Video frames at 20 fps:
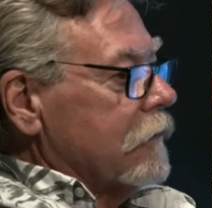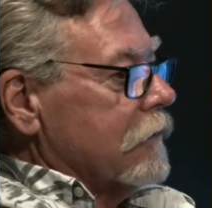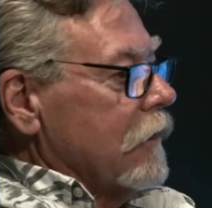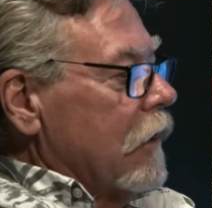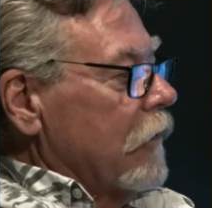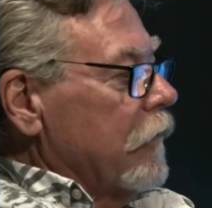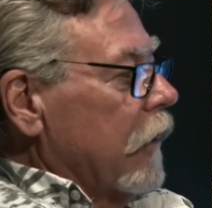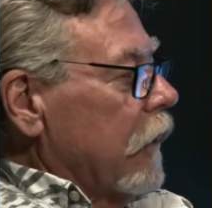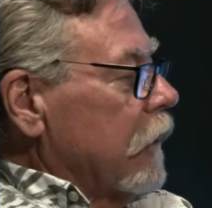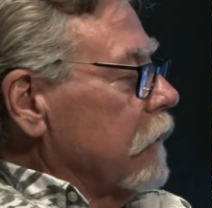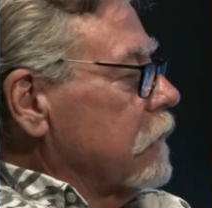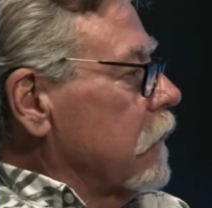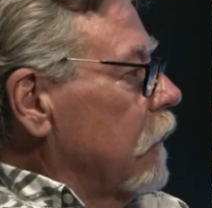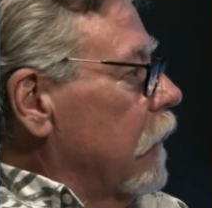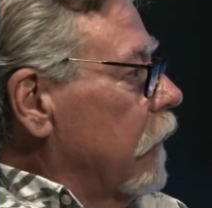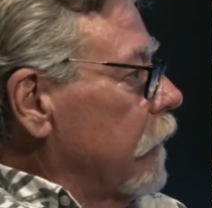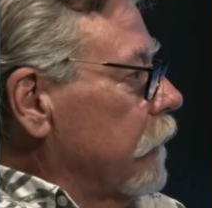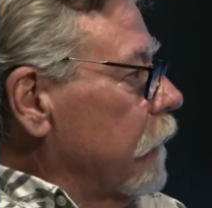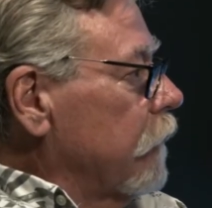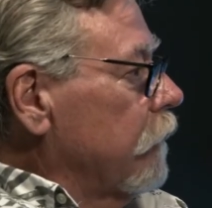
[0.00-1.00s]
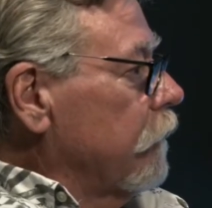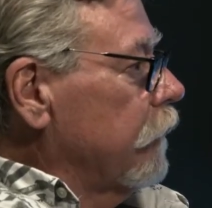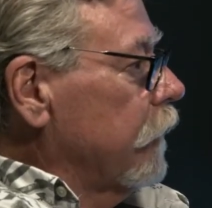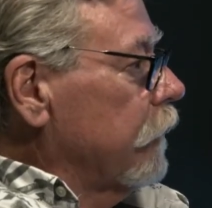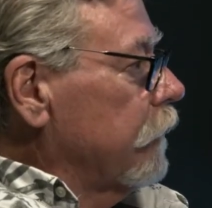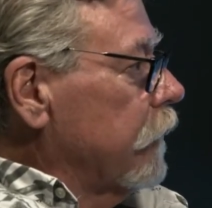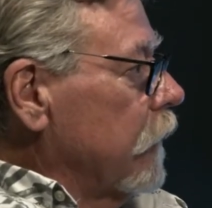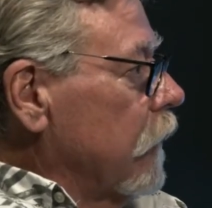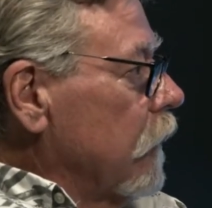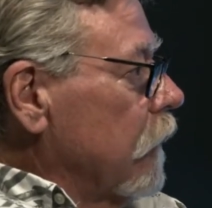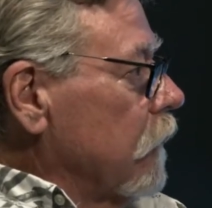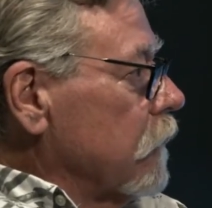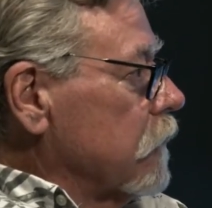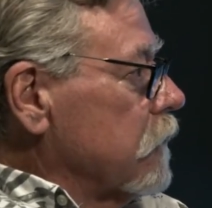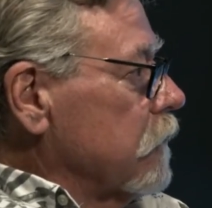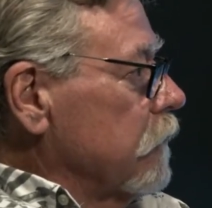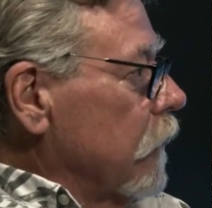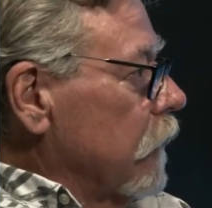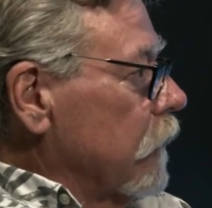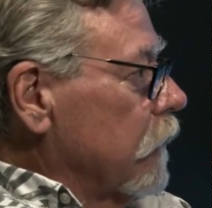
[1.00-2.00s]
not bad. It's $150
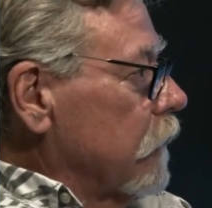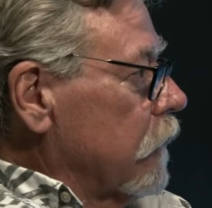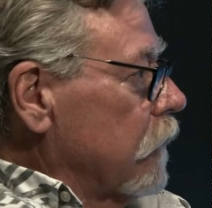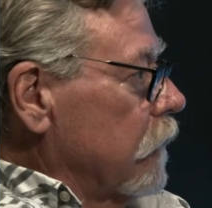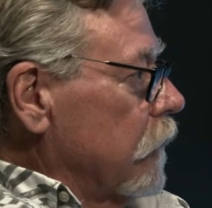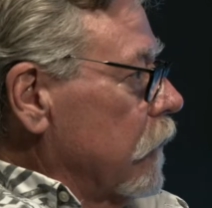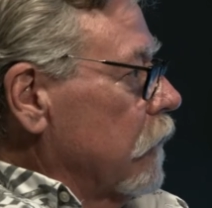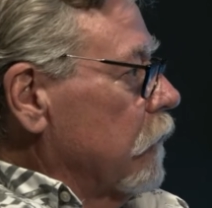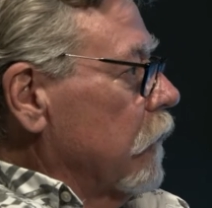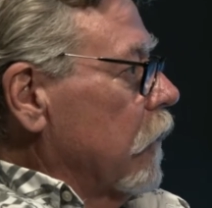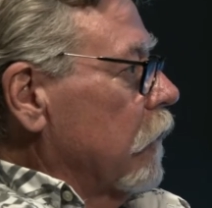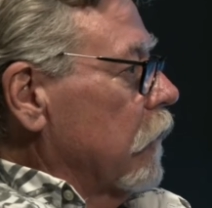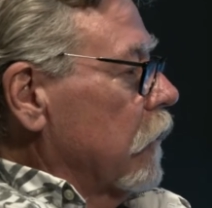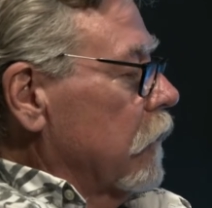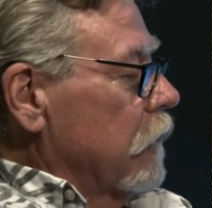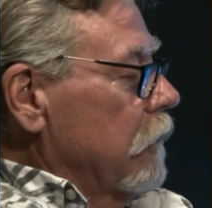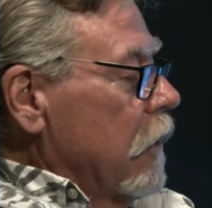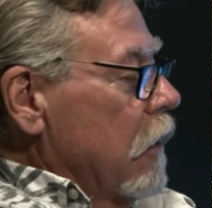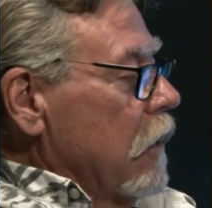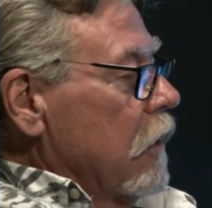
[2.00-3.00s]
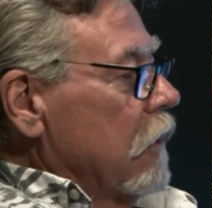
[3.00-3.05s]
a month to be a member.